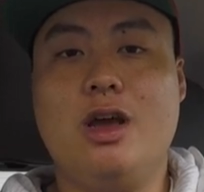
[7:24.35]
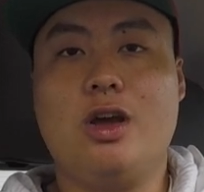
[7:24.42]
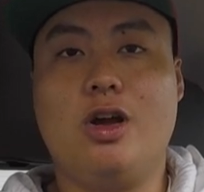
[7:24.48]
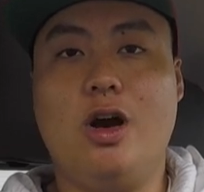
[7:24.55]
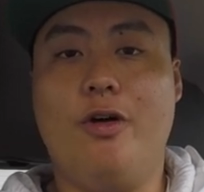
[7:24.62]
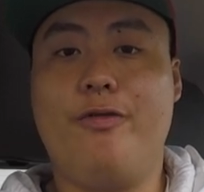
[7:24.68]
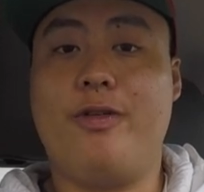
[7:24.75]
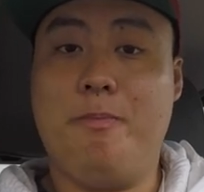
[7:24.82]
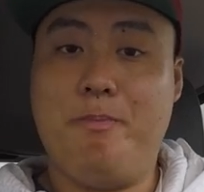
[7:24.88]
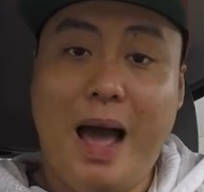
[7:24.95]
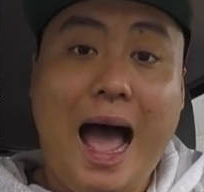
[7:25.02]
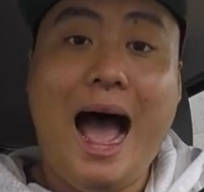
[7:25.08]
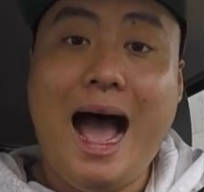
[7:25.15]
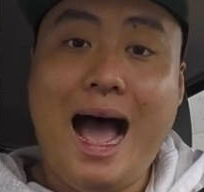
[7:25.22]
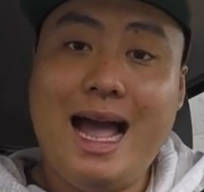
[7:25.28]
go from
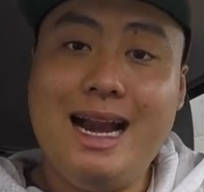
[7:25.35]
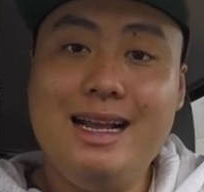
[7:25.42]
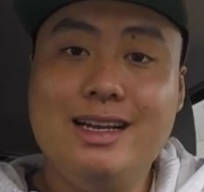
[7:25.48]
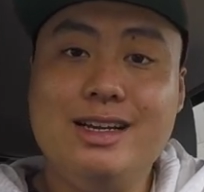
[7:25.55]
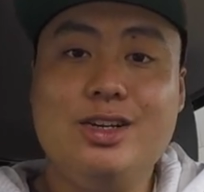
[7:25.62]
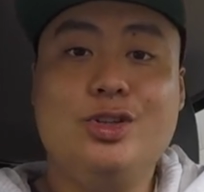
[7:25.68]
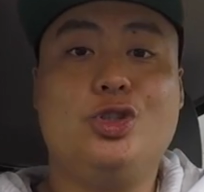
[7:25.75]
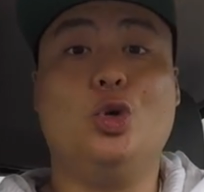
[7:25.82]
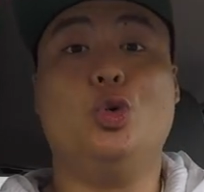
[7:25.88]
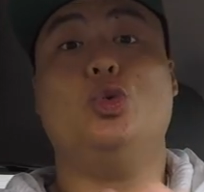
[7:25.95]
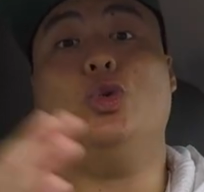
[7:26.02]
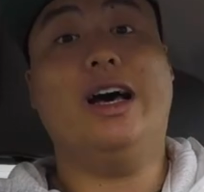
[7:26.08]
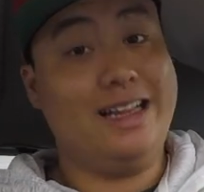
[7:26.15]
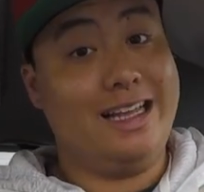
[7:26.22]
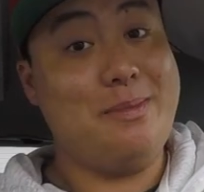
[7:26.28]
bad to
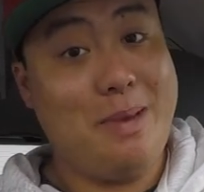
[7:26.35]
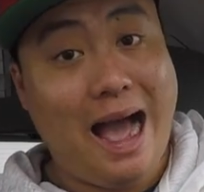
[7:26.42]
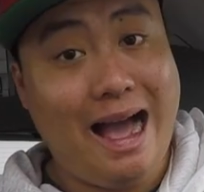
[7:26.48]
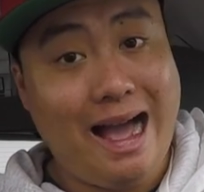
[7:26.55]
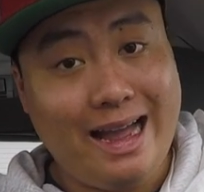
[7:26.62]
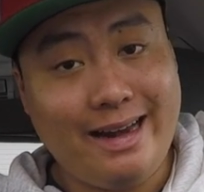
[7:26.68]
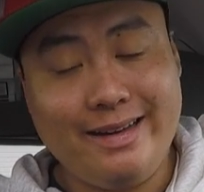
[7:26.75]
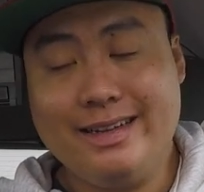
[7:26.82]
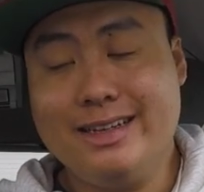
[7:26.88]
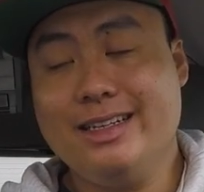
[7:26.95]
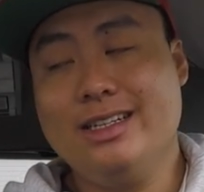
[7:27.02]
really bad.